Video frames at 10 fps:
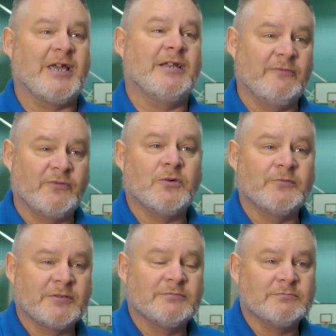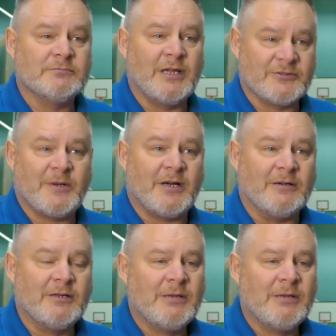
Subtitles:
getting involved as well.